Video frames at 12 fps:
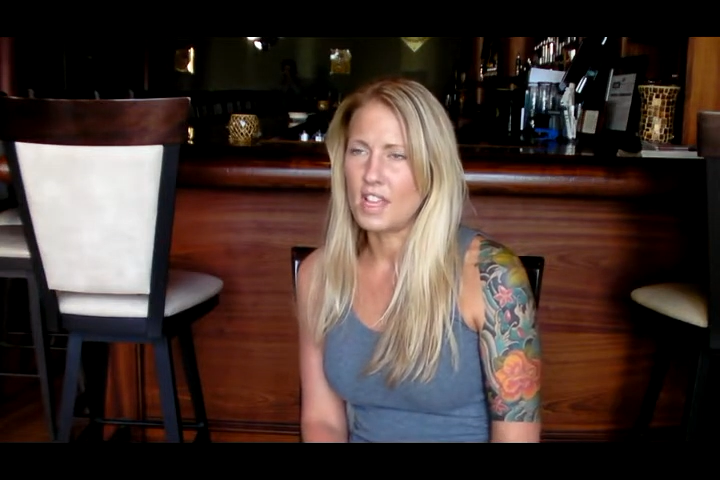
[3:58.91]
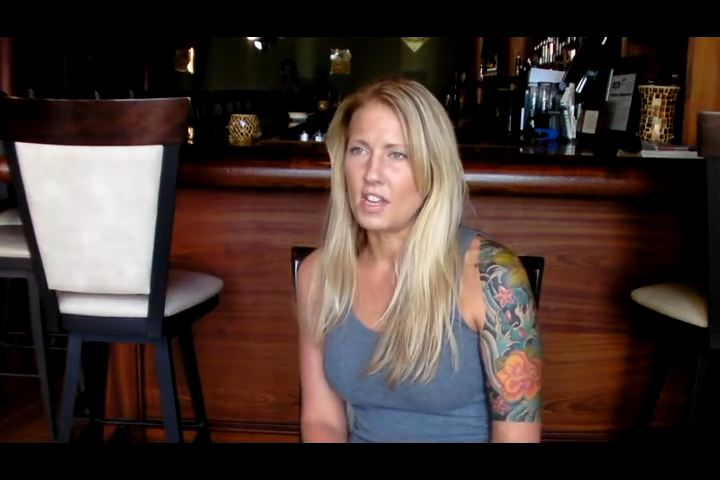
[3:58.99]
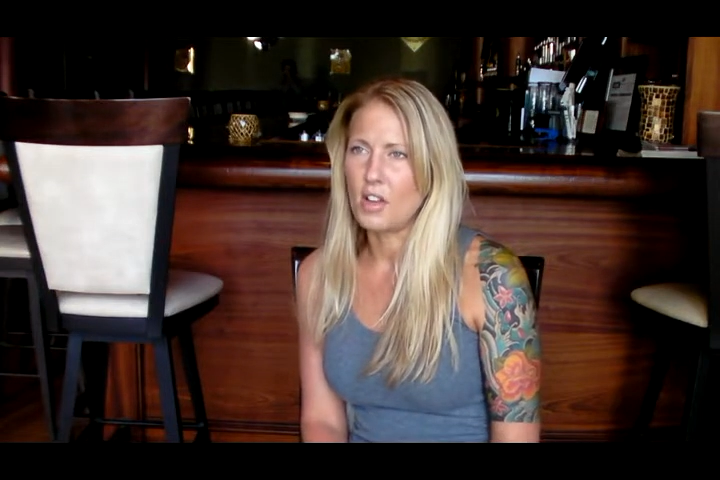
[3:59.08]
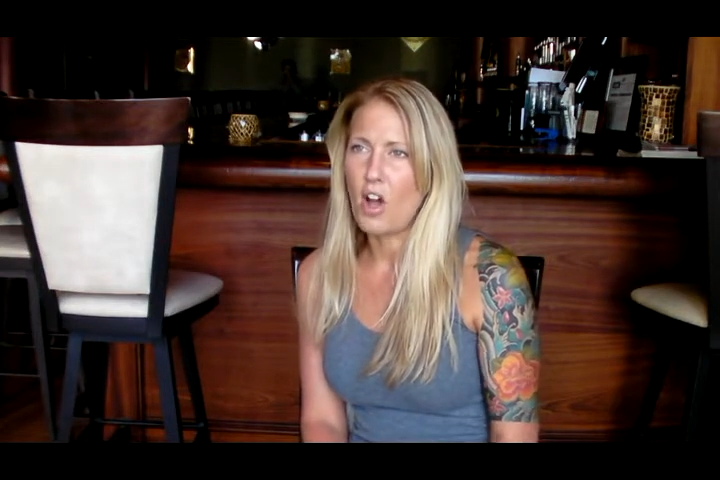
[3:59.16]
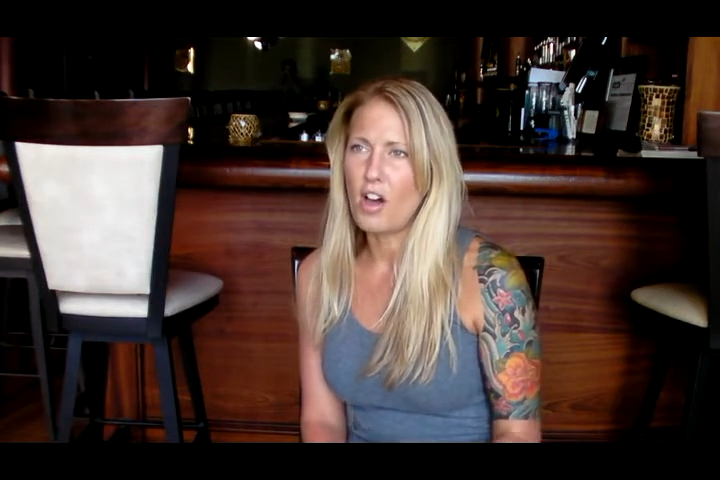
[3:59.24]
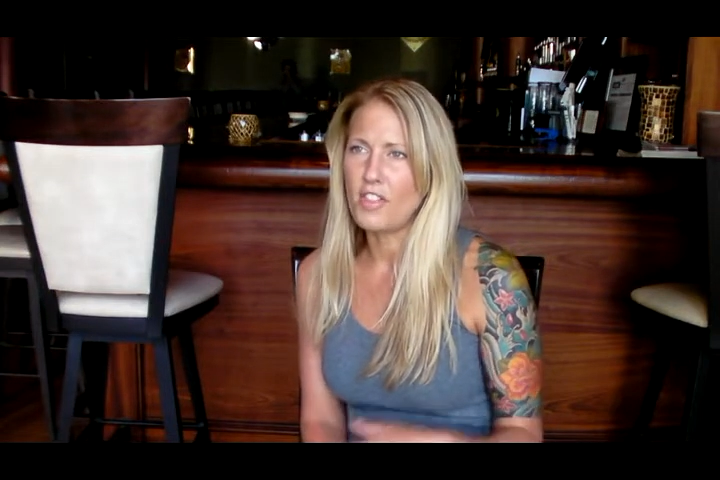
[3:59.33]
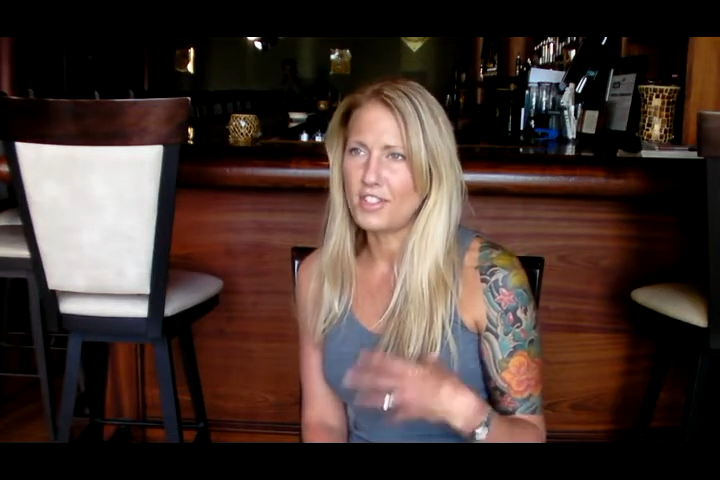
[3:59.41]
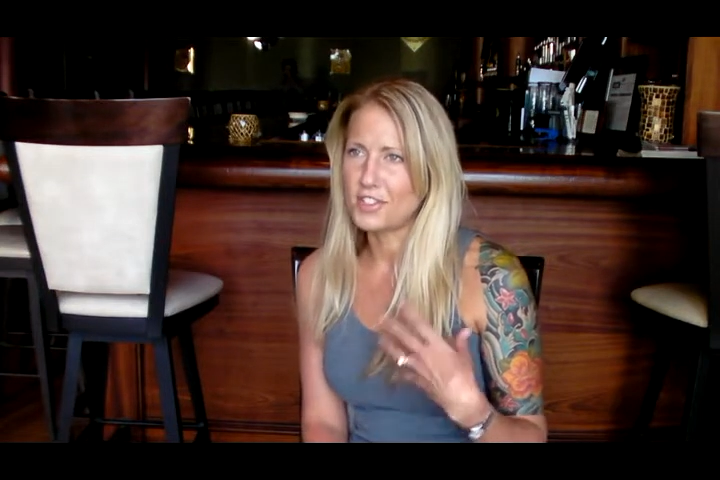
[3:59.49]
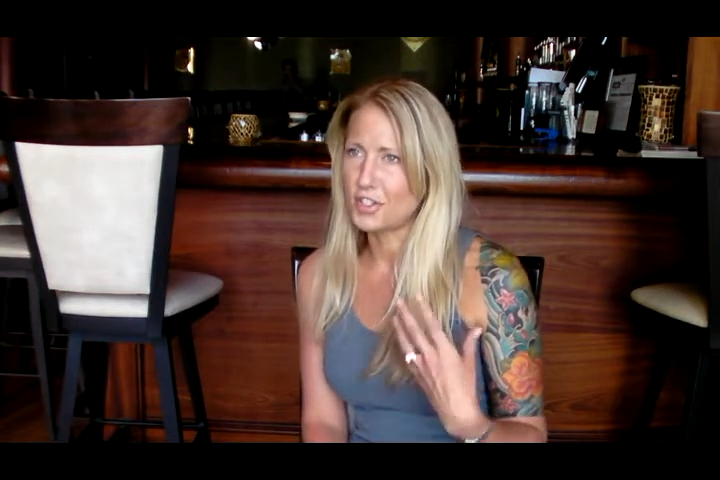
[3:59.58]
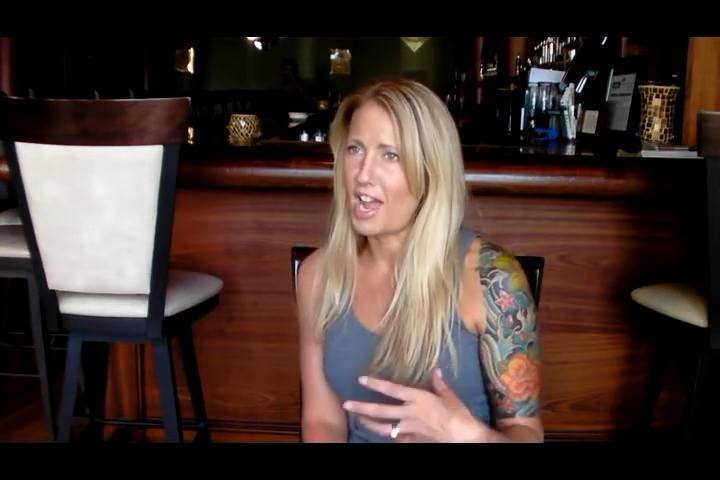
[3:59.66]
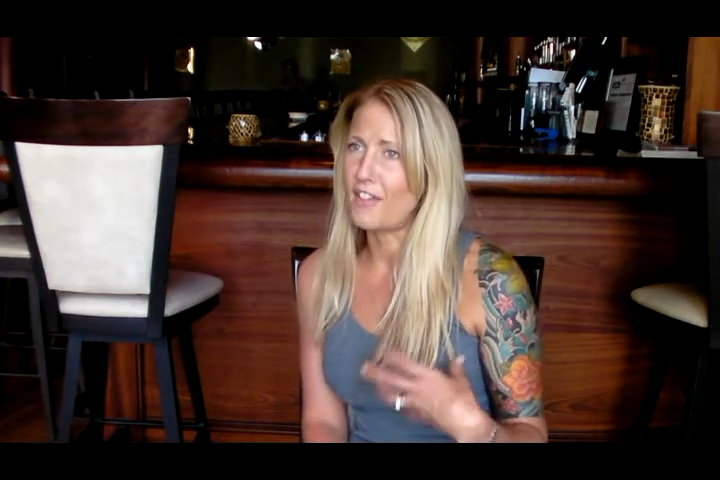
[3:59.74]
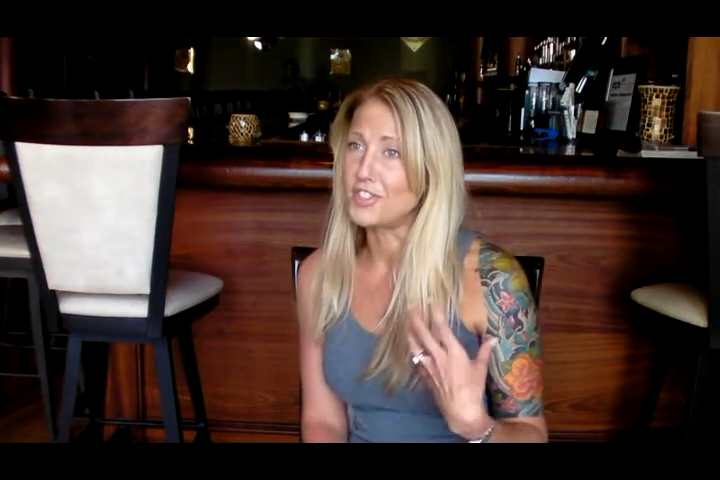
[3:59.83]
and all that's
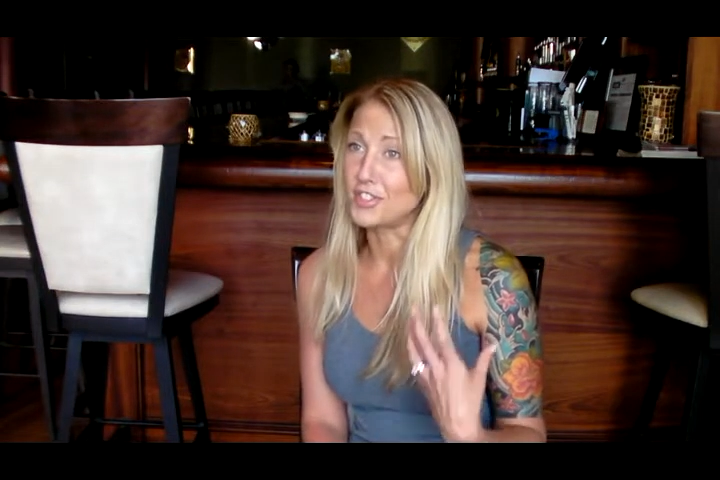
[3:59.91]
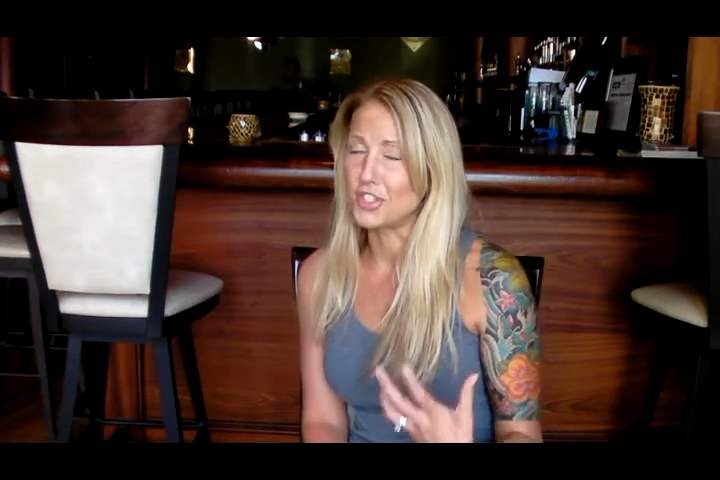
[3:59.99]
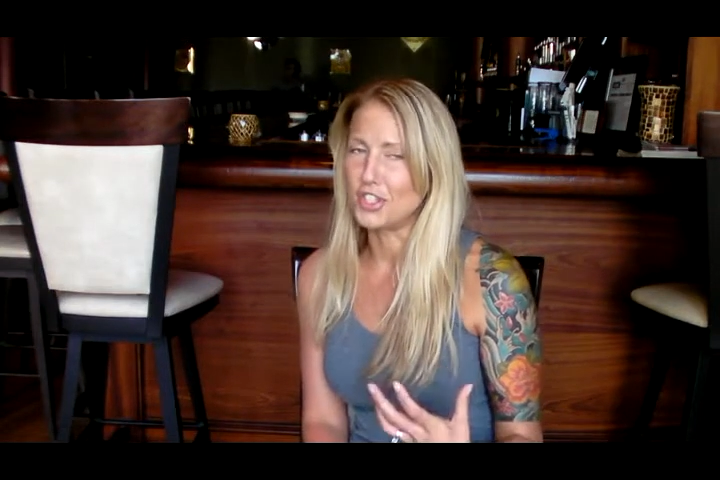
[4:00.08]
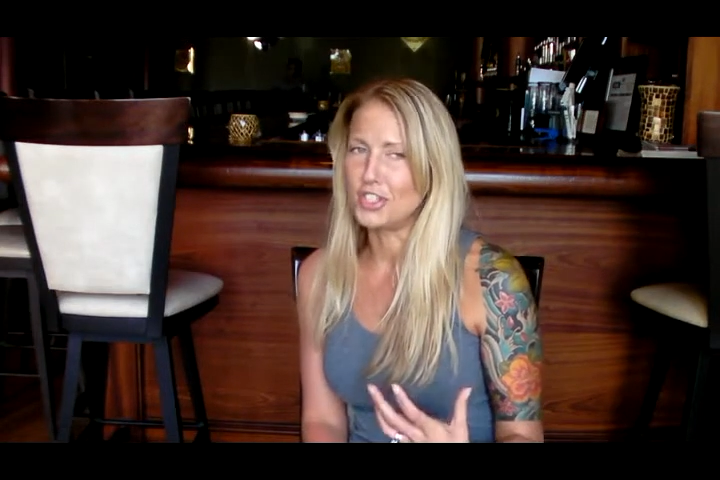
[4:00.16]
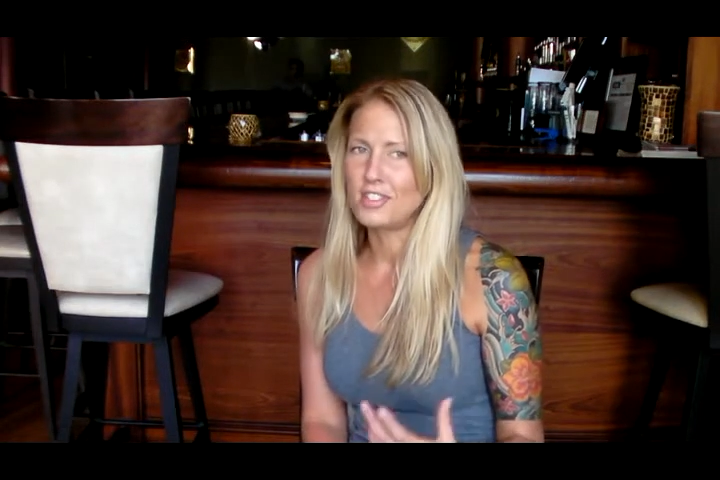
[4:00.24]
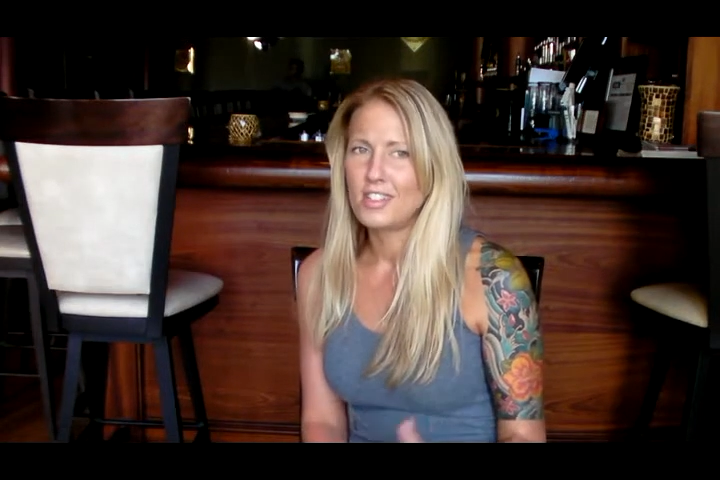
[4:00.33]
craft is good,